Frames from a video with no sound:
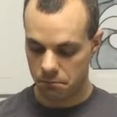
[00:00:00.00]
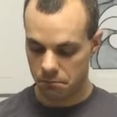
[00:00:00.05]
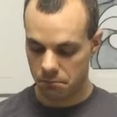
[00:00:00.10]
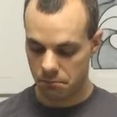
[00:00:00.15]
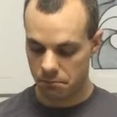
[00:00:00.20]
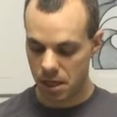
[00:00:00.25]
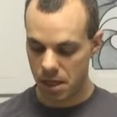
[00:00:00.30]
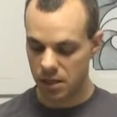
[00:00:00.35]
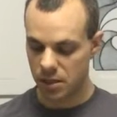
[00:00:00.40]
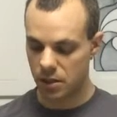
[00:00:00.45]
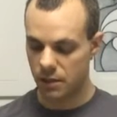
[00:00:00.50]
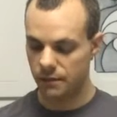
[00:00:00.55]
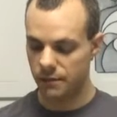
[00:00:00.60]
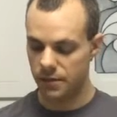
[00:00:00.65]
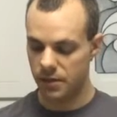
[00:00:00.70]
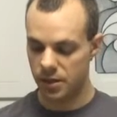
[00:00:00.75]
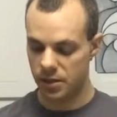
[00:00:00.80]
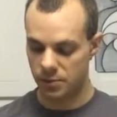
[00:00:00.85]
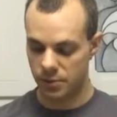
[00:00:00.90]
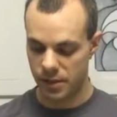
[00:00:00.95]
That's good for
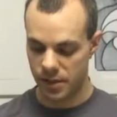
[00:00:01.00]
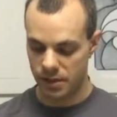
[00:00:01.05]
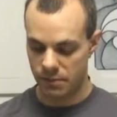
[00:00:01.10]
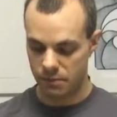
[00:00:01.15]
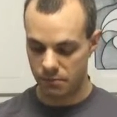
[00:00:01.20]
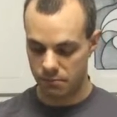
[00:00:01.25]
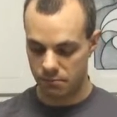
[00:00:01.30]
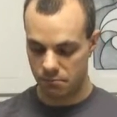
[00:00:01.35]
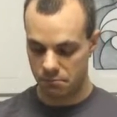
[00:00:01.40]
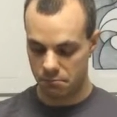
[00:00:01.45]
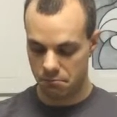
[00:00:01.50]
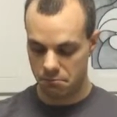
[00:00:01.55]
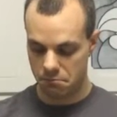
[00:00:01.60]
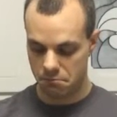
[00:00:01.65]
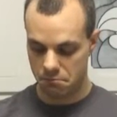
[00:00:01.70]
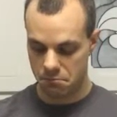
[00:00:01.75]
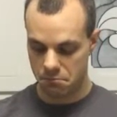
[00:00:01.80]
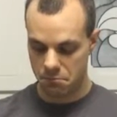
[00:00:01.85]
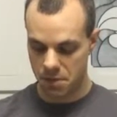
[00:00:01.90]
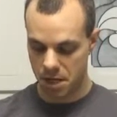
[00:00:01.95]
this week.
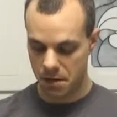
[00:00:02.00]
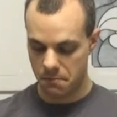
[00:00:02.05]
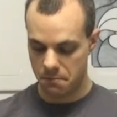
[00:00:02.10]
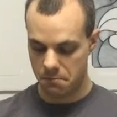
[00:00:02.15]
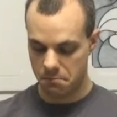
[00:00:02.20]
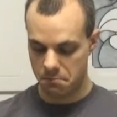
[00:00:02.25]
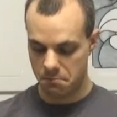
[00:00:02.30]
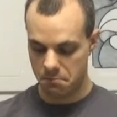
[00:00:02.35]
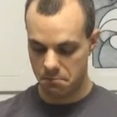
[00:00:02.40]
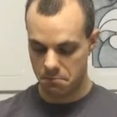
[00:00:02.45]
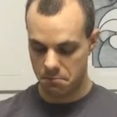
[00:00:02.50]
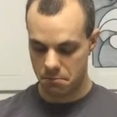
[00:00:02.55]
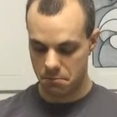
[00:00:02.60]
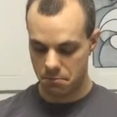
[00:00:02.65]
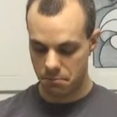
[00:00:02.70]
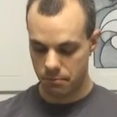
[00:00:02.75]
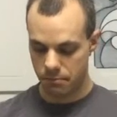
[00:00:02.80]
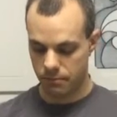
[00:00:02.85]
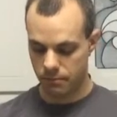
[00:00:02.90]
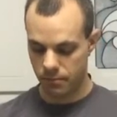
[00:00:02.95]
Yeah.
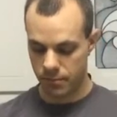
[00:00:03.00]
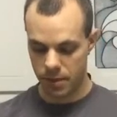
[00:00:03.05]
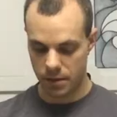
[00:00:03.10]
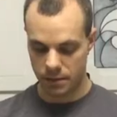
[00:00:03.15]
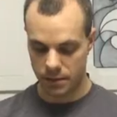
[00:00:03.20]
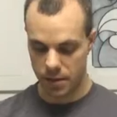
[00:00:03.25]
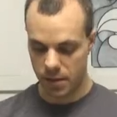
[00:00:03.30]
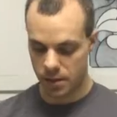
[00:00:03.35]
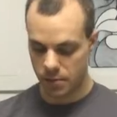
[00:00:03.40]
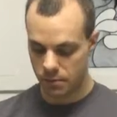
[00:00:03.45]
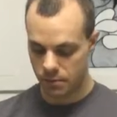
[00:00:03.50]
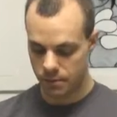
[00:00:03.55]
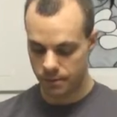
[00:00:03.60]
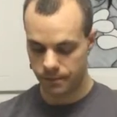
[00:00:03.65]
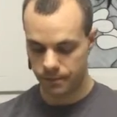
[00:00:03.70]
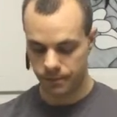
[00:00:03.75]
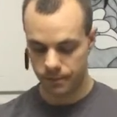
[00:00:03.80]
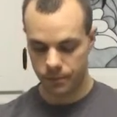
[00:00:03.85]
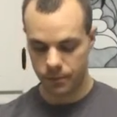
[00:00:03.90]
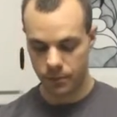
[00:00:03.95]
There we go.
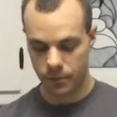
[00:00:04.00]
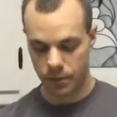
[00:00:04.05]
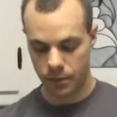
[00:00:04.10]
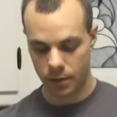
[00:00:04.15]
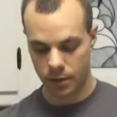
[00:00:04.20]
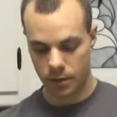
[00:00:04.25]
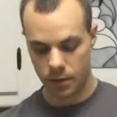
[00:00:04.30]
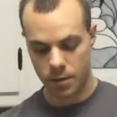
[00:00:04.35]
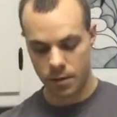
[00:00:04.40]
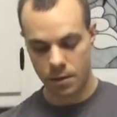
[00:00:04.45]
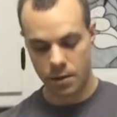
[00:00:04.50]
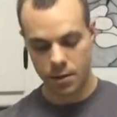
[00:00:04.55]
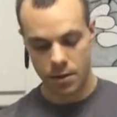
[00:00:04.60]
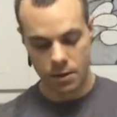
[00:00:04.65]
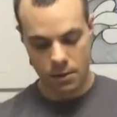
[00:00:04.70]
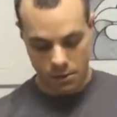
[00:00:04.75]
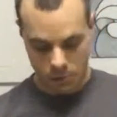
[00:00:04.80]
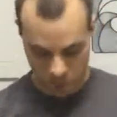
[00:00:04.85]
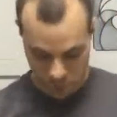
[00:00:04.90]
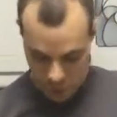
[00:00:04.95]

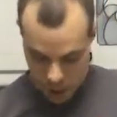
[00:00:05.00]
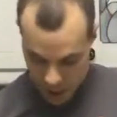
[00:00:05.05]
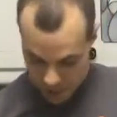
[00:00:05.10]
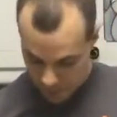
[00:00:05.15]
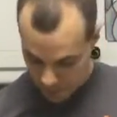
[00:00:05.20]
Whoop.